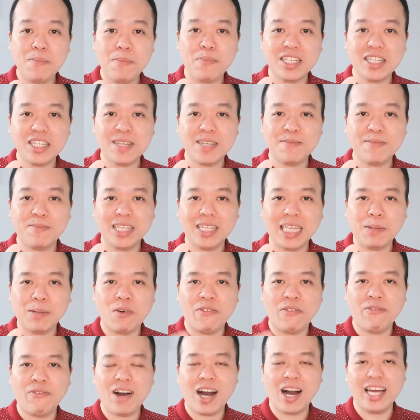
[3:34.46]
principle
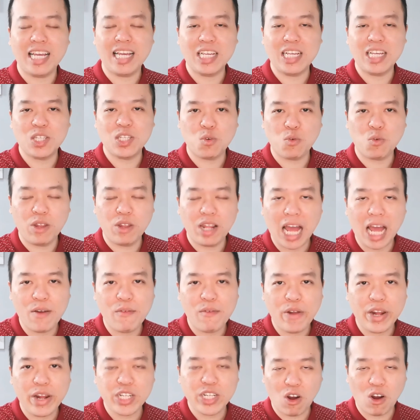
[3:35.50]
number five is to
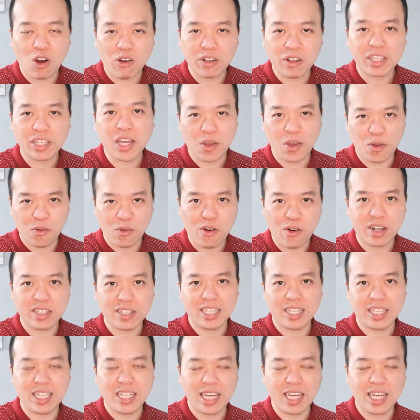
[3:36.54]
leverage on
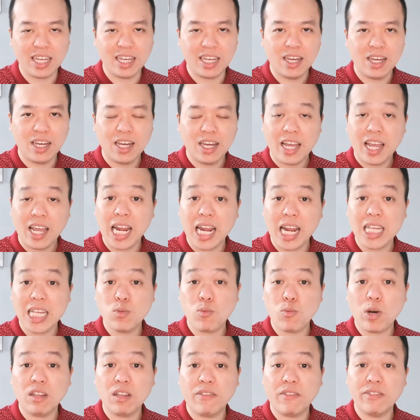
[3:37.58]
curiosity. It is
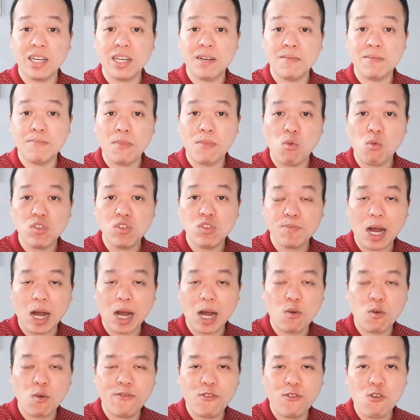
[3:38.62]
one of the most
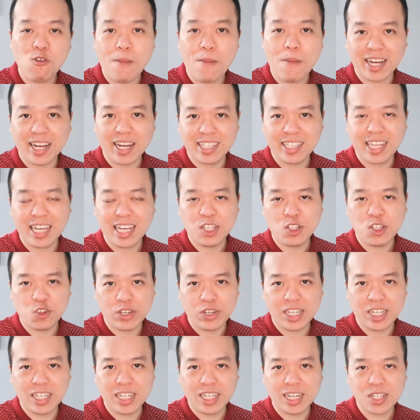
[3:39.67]
powerful marketing
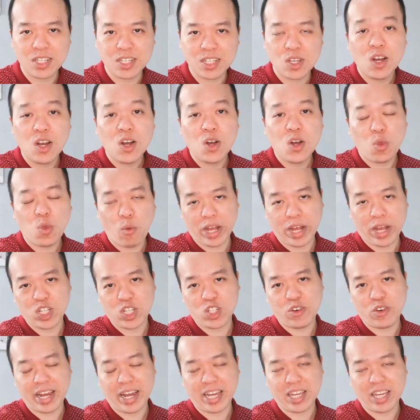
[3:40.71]
triggers to
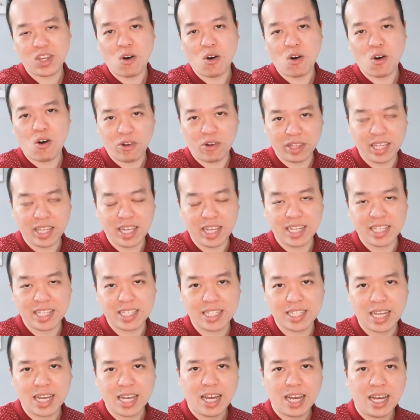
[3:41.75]
attract your
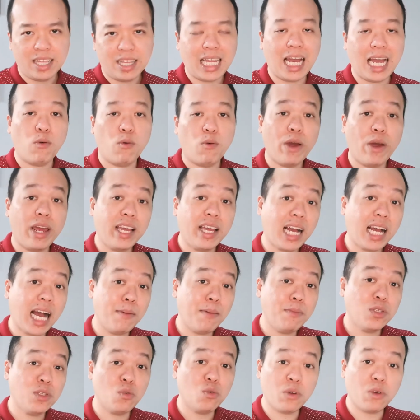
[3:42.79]
audience. Like when it
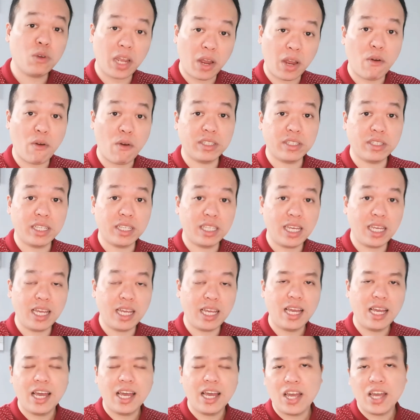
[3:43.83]
comes to
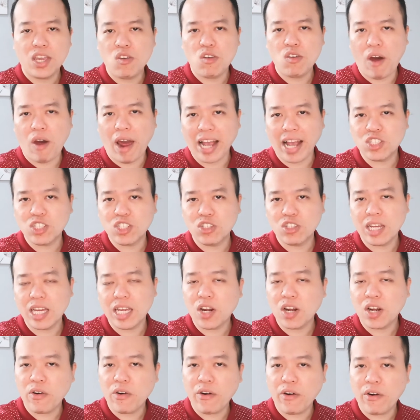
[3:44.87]
curiosity, you're
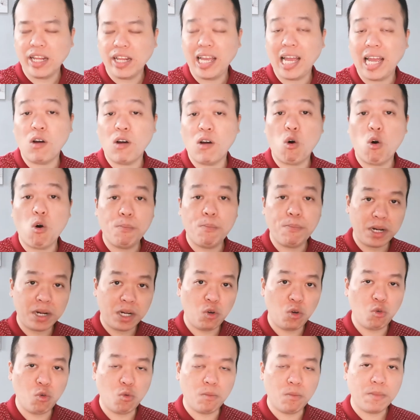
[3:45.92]
actually creating an
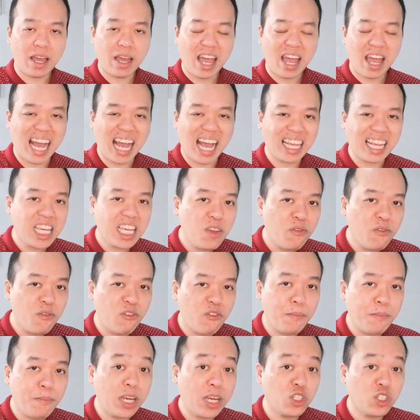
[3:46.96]
open loop, an
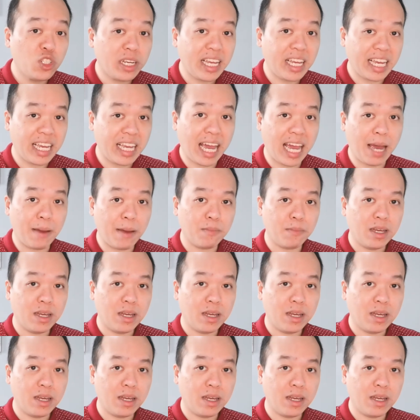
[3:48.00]
information gap